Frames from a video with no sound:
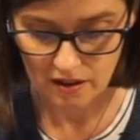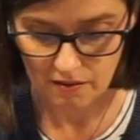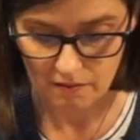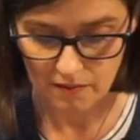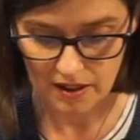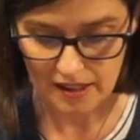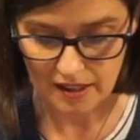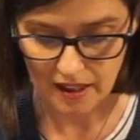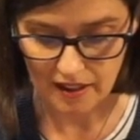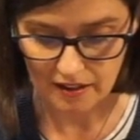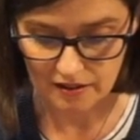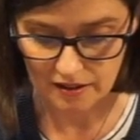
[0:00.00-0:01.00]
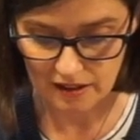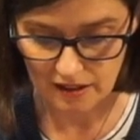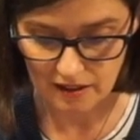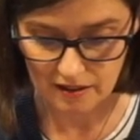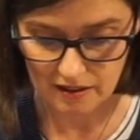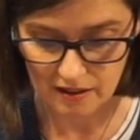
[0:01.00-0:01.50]
my scales
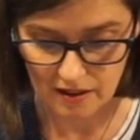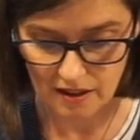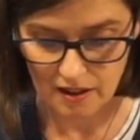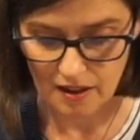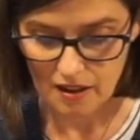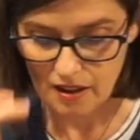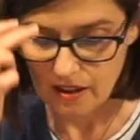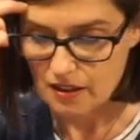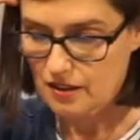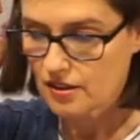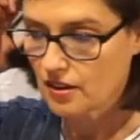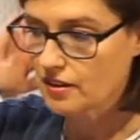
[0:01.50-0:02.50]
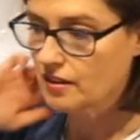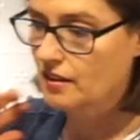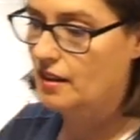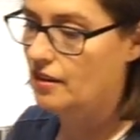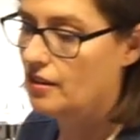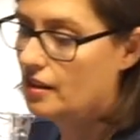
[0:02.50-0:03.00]
so they
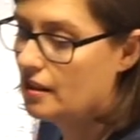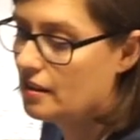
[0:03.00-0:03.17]
don't get